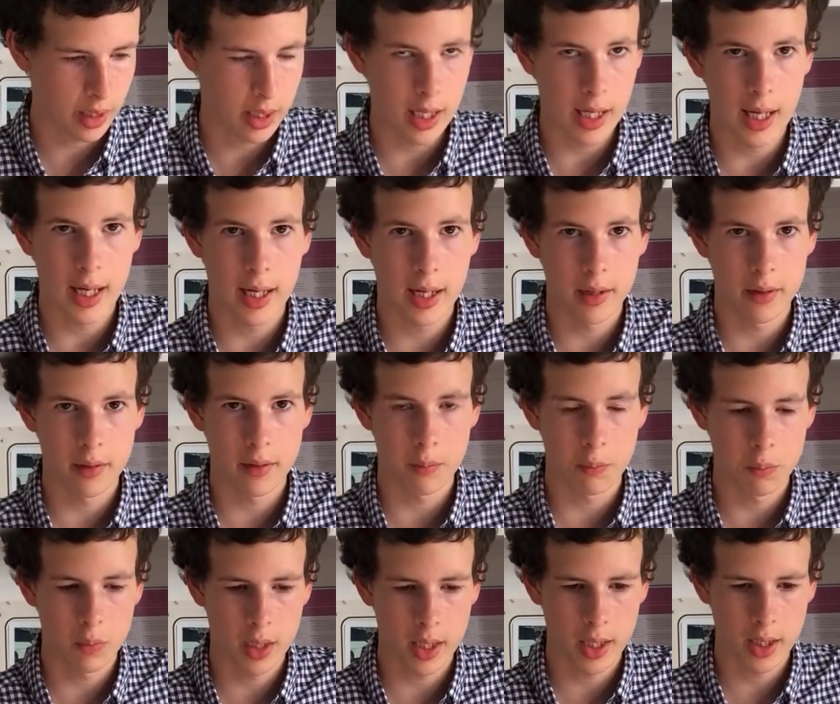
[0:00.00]
And
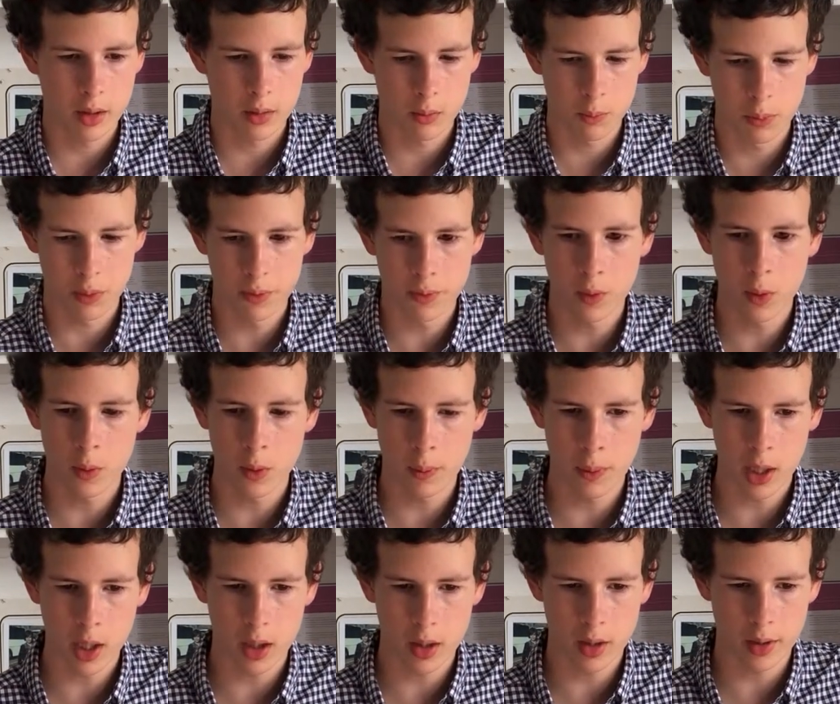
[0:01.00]
now, before we
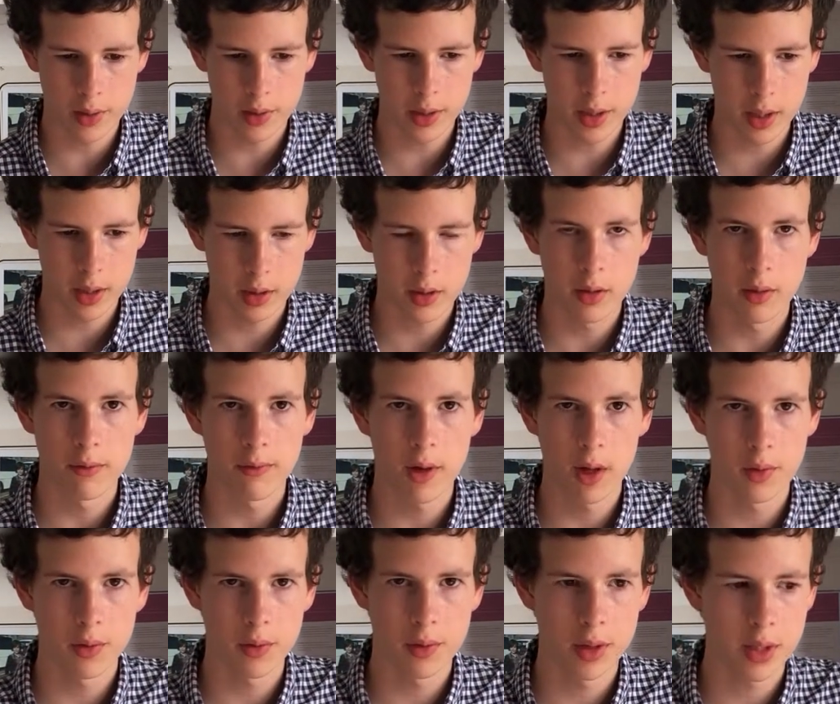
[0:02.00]
plant our seeds, the
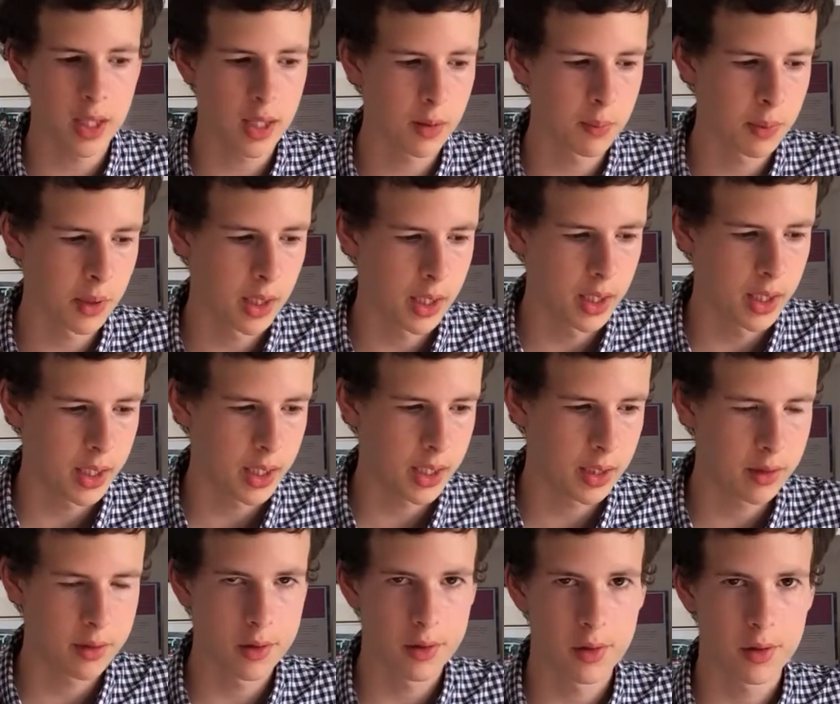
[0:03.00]
final step
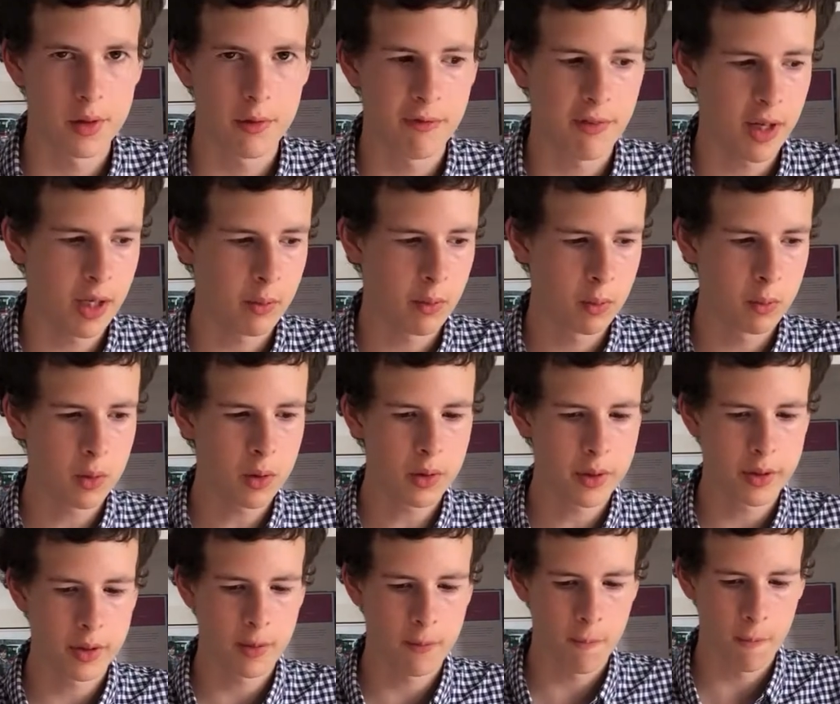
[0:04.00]
is just to fill it with
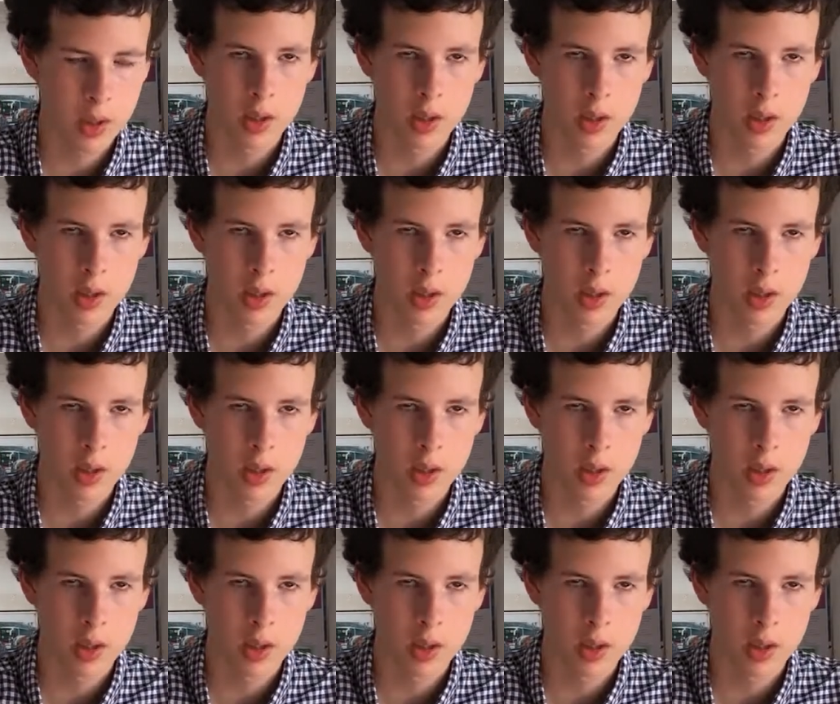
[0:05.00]
water.